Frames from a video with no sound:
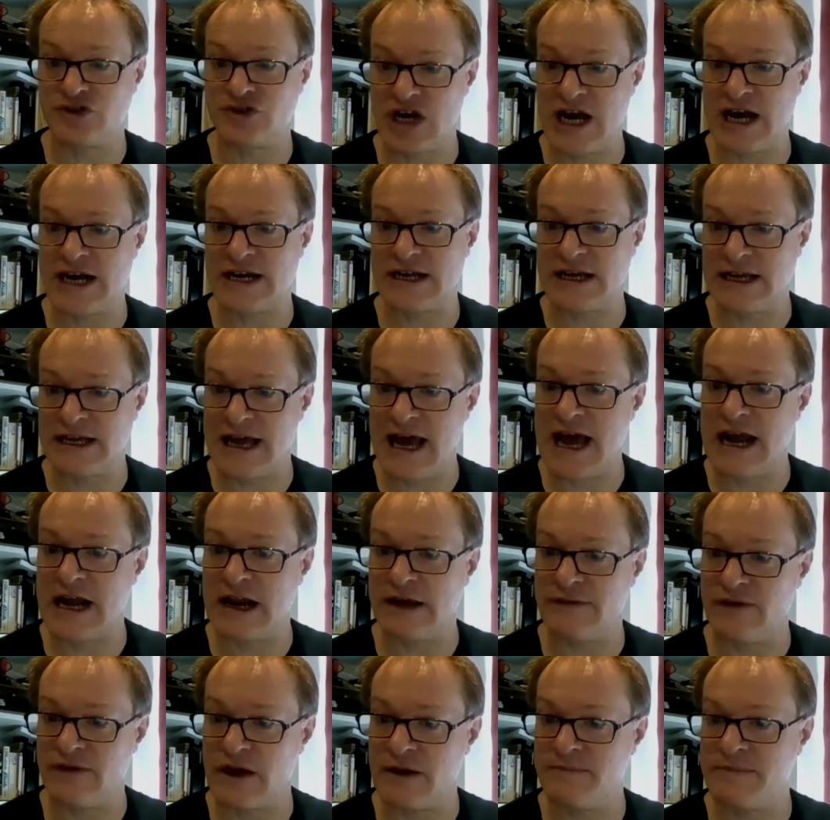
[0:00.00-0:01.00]
track again
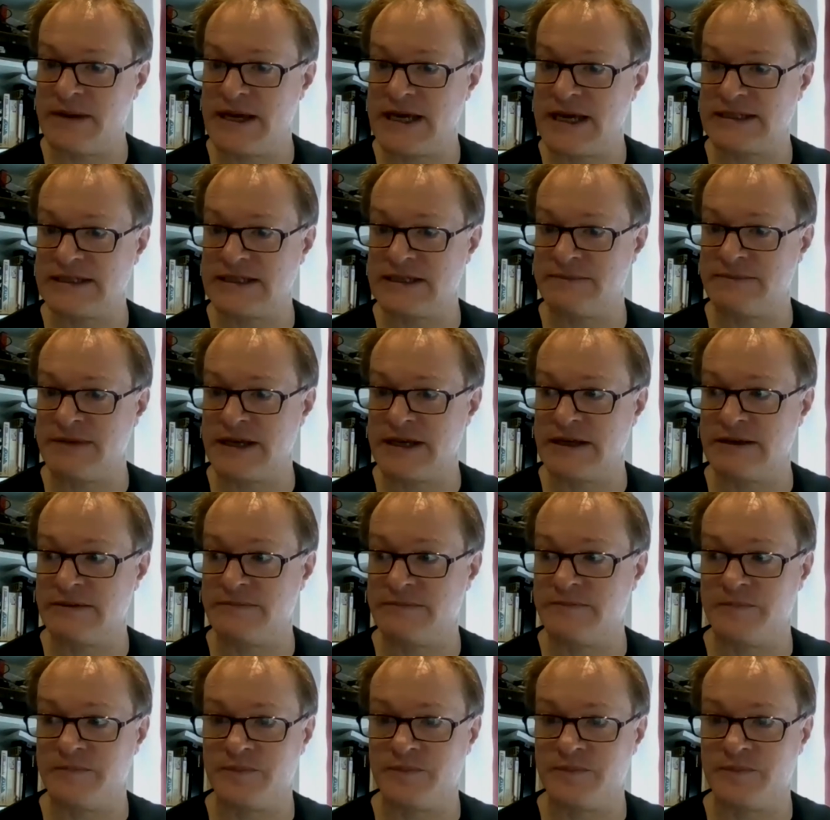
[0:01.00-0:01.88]
if it appears to be,